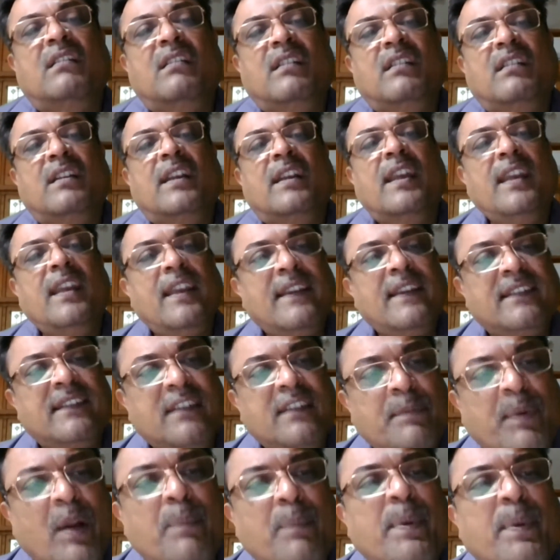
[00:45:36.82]
He is the
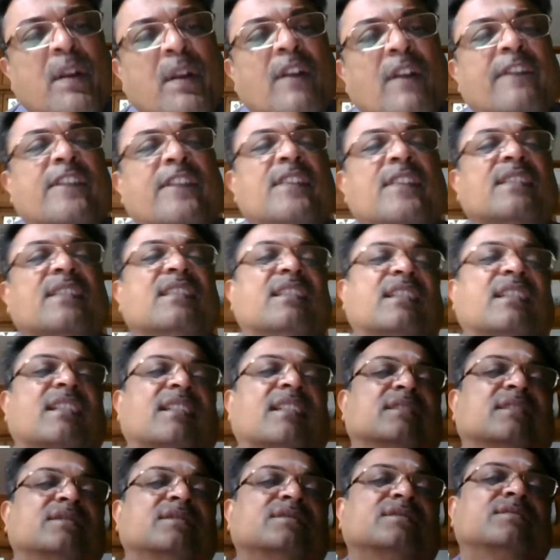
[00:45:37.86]
proper officer.
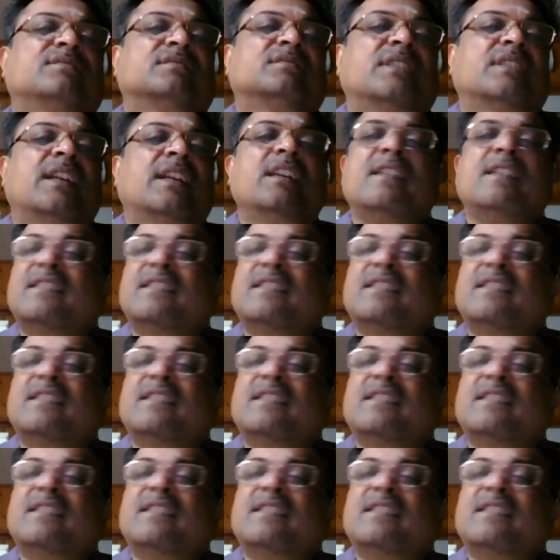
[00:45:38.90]
He